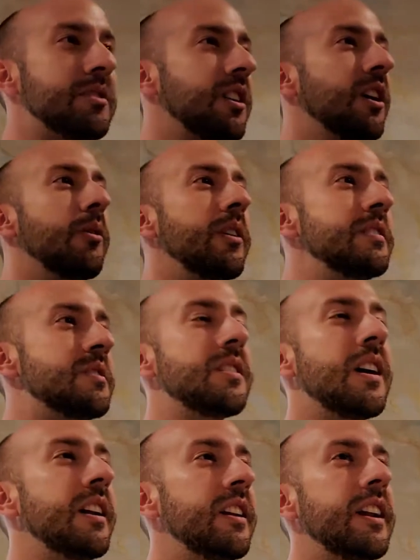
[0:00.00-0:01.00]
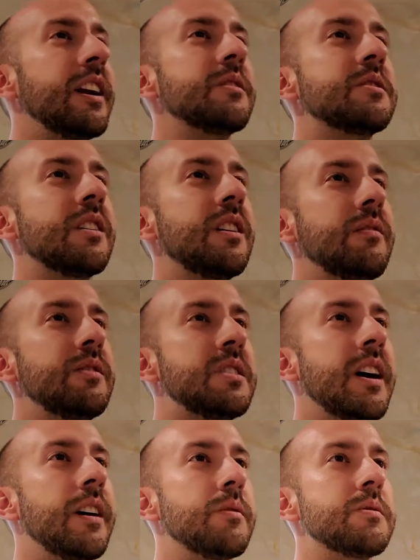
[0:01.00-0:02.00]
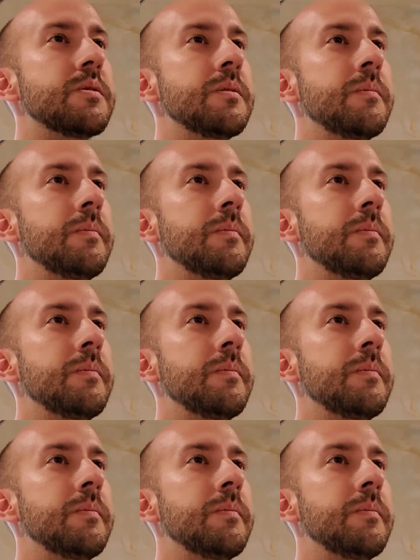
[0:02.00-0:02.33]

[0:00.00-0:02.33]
go inside and outside of his house.